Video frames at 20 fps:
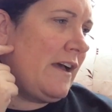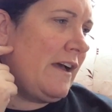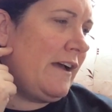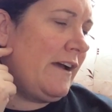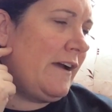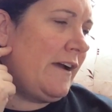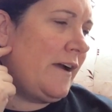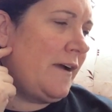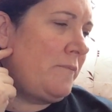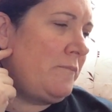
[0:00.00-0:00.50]

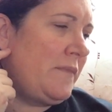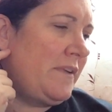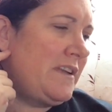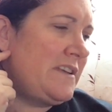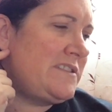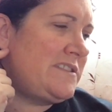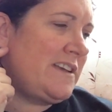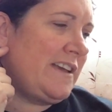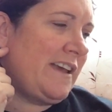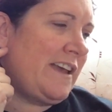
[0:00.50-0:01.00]
And
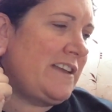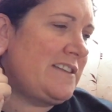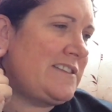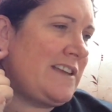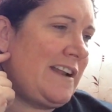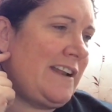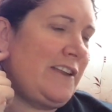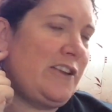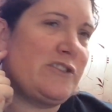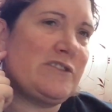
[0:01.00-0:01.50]
then sticking,
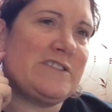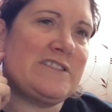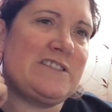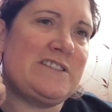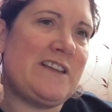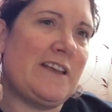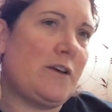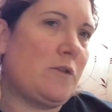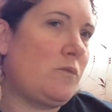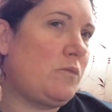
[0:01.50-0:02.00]
telling you to
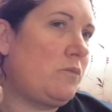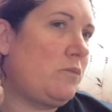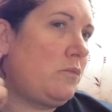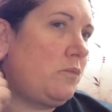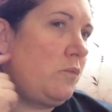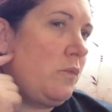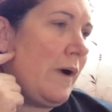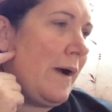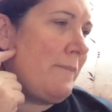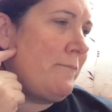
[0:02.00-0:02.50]
stick
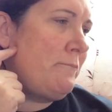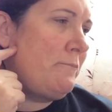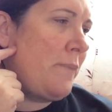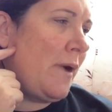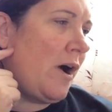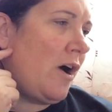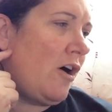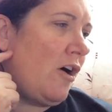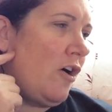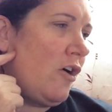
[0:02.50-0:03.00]
one
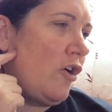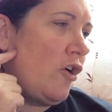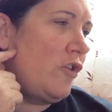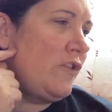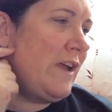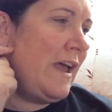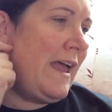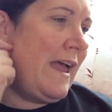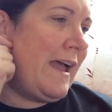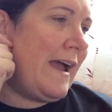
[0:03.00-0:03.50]
part
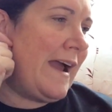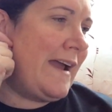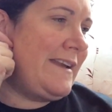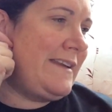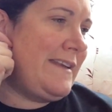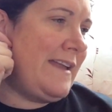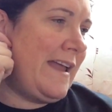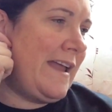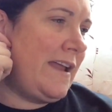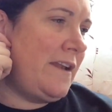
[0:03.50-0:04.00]
on
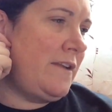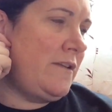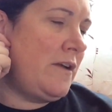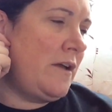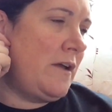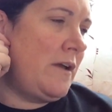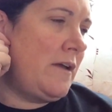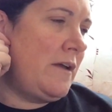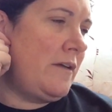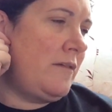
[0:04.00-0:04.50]
and then
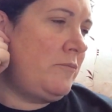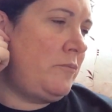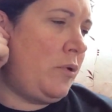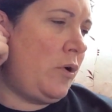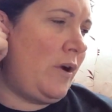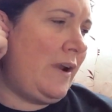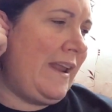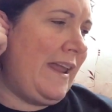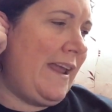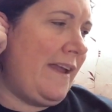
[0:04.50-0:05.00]

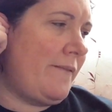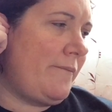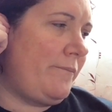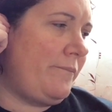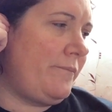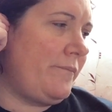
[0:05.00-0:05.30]
pull it